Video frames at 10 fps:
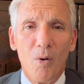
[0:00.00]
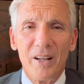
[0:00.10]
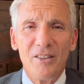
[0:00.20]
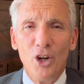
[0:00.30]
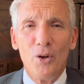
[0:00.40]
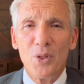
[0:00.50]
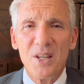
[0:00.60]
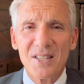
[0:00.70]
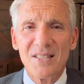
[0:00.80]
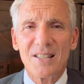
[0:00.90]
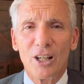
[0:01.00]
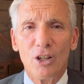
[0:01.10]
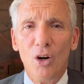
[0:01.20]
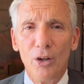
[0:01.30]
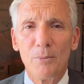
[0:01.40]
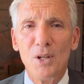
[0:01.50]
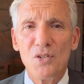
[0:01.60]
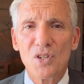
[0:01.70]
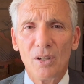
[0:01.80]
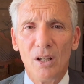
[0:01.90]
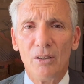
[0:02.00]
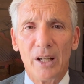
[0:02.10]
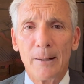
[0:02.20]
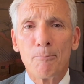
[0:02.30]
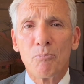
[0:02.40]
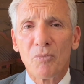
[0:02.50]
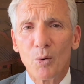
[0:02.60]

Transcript: you know, this is an economy slowing